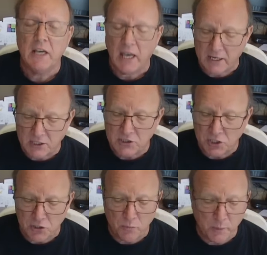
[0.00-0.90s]
and
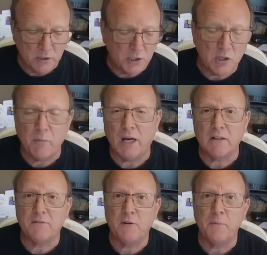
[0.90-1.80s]
continue building your model
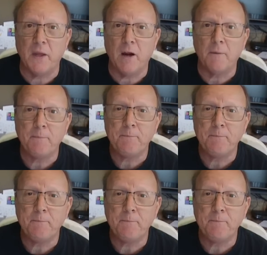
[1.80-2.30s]
from there.